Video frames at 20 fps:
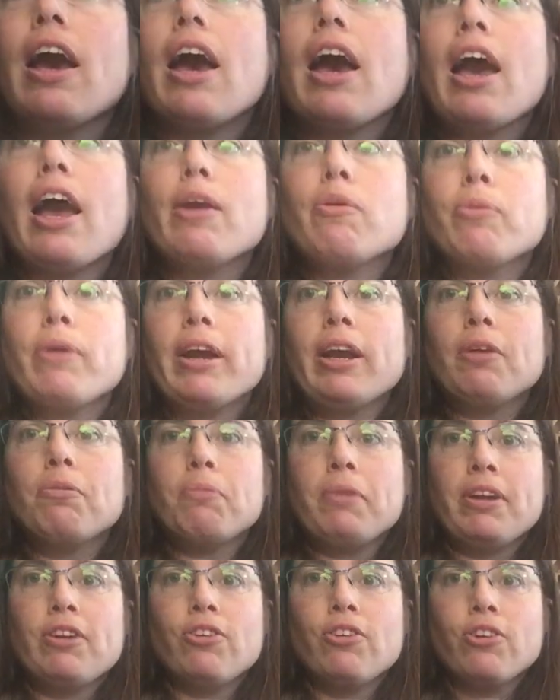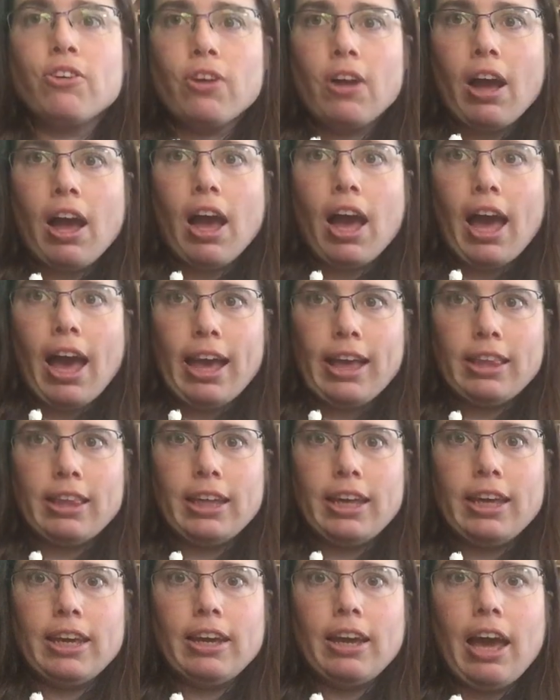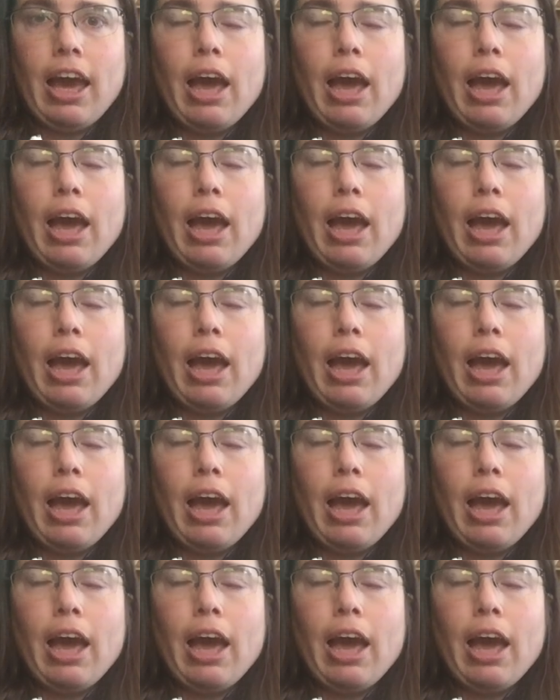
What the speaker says: I recommend her highly.